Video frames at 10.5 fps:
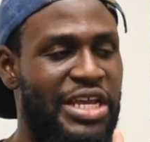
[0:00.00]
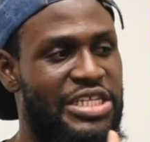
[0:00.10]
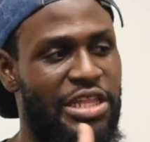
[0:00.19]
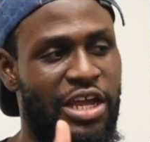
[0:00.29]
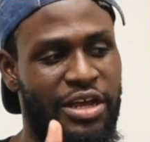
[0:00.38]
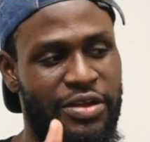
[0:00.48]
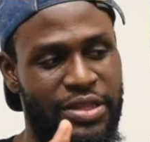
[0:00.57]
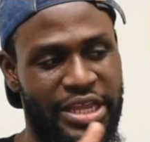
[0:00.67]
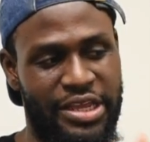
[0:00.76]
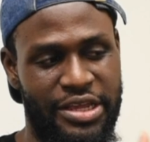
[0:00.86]
It's a lot
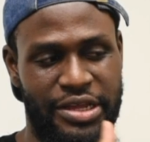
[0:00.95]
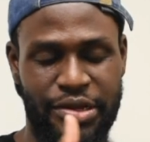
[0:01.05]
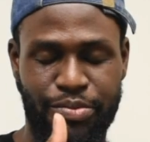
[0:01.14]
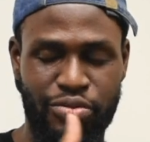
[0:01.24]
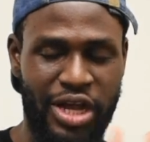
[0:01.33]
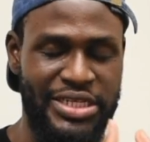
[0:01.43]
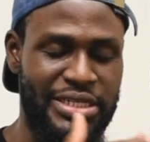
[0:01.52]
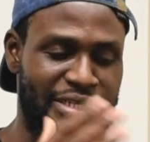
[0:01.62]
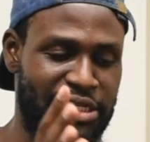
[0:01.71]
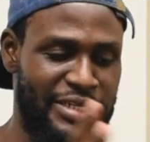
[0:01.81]
like
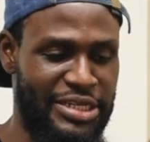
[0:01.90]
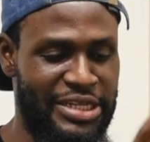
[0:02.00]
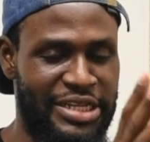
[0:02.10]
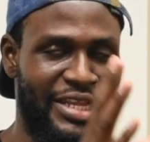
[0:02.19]
processing